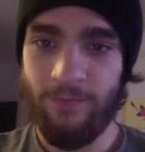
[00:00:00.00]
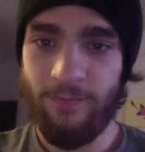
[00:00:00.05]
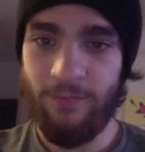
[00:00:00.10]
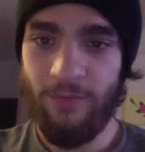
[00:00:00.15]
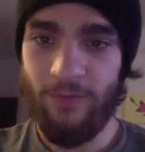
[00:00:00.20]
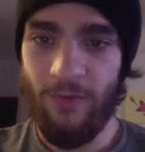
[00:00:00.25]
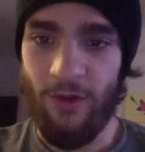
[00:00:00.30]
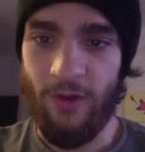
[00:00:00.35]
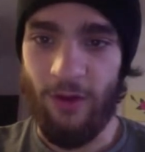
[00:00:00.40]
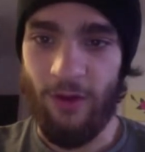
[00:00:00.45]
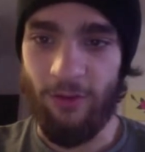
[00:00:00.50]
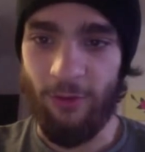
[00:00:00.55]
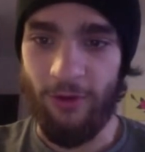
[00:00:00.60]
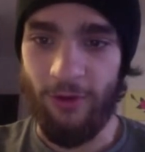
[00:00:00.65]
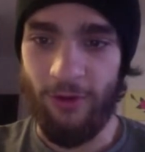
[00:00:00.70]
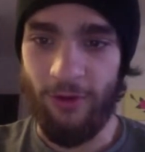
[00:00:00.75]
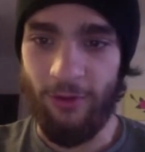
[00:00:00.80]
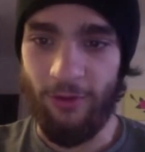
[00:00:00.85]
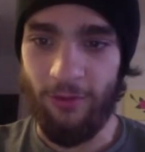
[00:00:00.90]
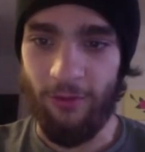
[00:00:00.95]
Alright, Squirtle,
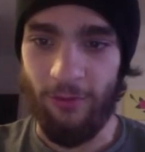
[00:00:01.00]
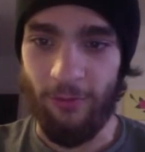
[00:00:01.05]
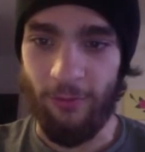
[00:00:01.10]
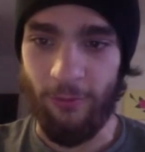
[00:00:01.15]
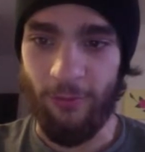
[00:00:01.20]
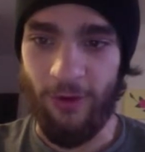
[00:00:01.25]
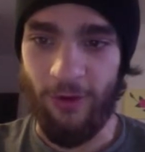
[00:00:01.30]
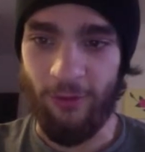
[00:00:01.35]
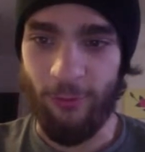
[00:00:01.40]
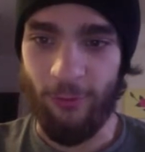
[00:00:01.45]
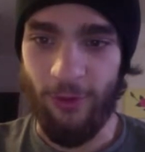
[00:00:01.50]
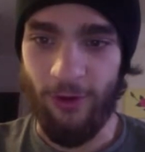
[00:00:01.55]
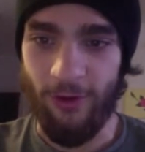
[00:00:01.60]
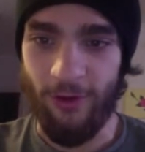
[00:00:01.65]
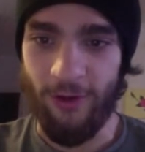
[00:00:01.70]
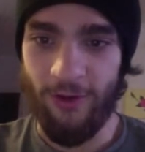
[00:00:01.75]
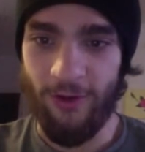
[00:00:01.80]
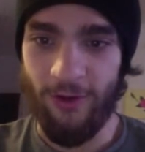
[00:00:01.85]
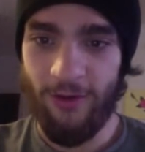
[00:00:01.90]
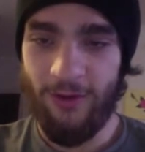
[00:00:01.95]
you deserve a fresh
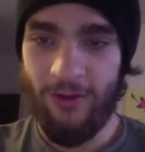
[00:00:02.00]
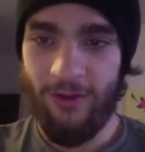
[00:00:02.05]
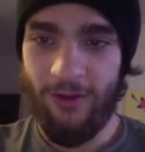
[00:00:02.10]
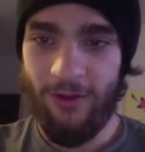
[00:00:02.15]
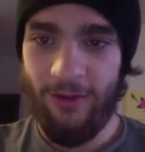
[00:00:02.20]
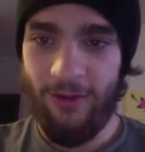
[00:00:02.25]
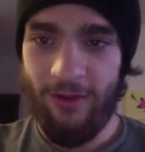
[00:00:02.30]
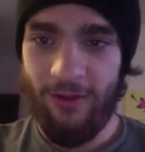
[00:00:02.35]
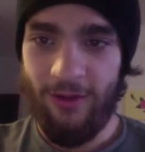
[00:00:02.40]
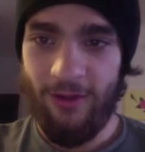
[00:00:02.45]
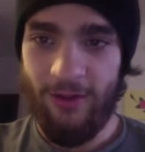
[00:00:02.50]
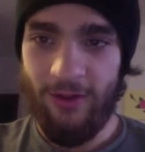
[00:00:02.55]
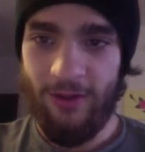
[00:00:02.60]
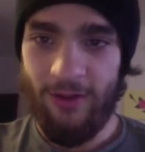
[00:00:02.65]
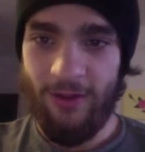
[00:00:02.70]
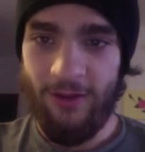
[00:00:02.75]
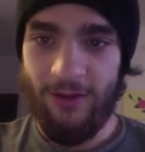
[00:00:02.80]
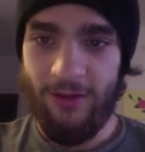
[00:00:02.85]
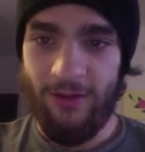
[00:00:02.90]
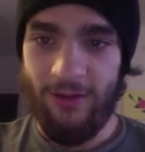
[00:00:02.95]
water.
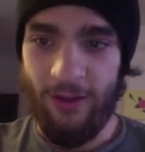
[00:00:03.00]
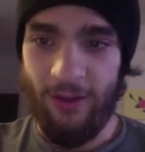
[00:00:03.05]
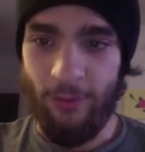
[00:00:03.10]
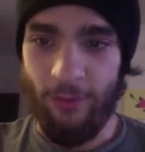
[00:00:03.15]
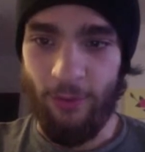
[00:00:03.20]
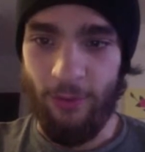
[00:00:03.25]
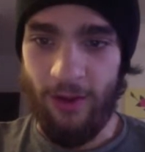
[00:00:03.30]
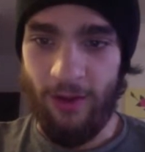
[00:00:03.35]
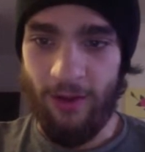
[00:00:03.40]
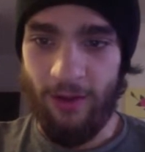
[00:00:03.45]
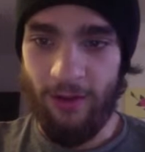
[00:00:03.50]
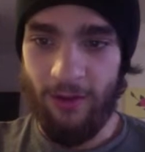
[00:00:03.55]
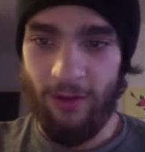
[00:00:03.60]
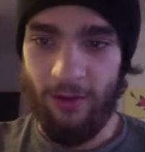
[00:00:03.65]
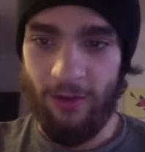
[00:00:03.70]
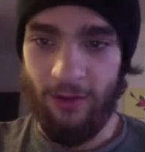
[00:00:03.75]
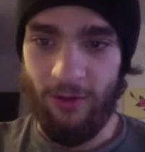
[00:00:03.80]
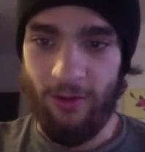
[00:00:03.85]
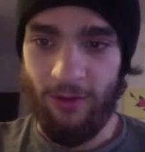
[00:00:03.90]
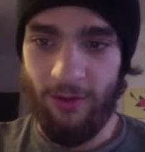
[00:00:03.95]
Take a break. Oh.